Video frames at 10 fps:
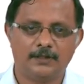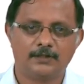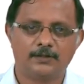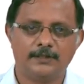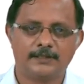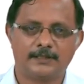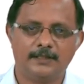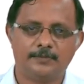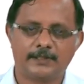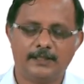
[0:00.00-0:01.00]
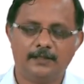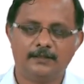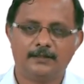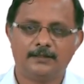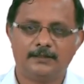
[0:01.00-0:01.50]
So, in sleep state
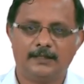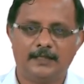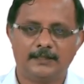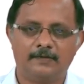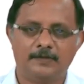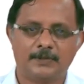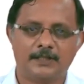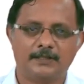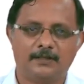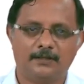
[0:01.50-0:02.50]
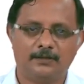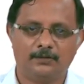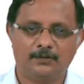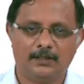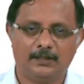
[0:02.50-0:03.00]
the anti-gravity muscles are
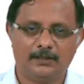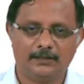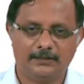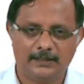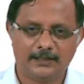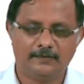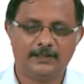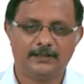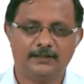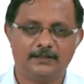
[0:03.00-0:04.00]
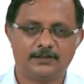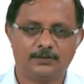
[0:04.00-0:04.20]
deactivated.